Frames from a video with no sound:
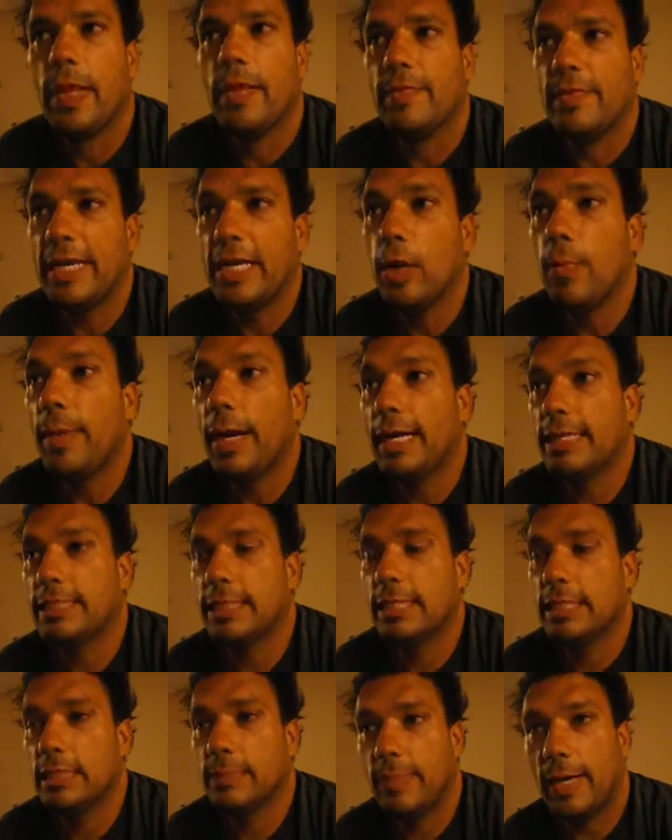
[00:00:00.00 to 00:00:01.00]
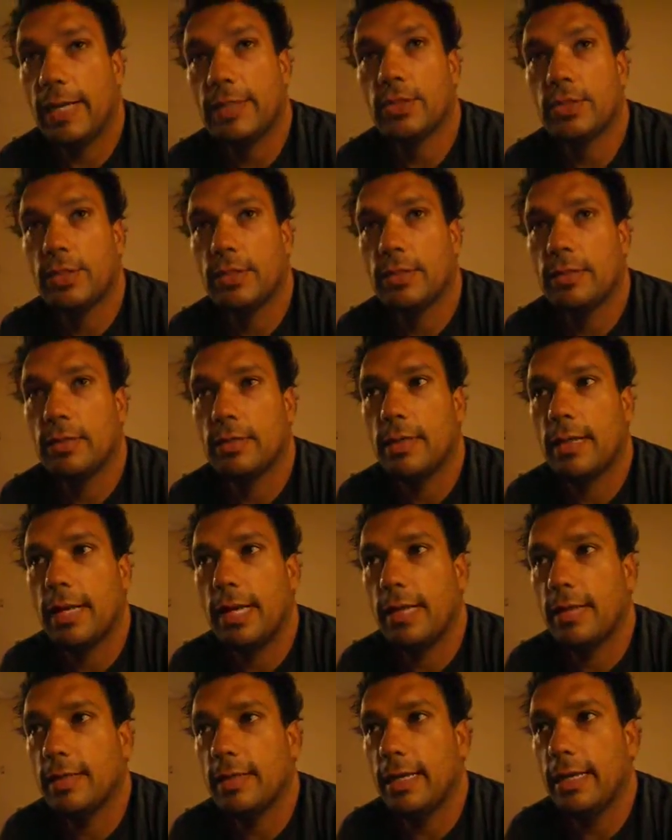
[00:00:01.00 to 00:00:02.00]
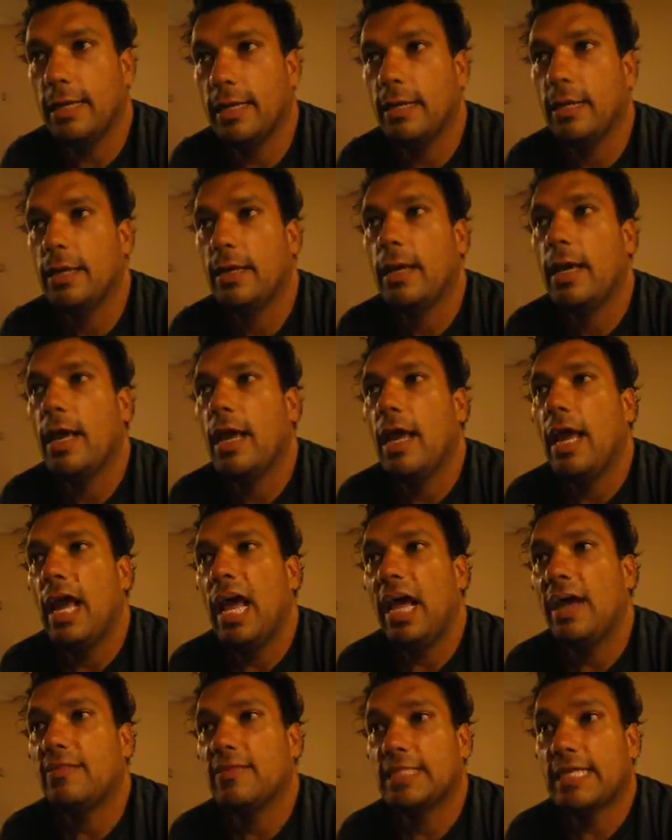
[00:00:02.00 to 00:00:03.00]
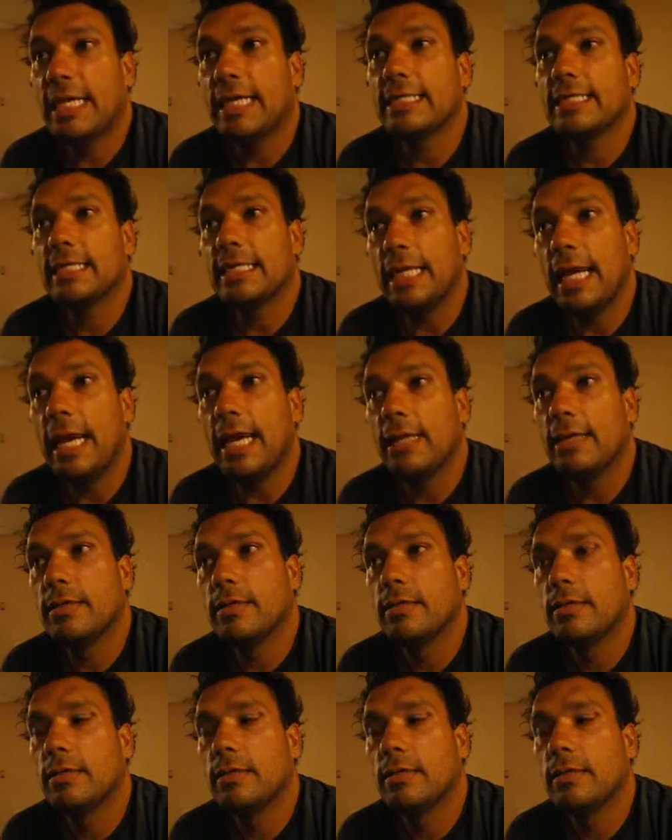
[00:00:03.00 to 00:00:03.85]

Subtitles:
they go back to his mansion, and they have sex again.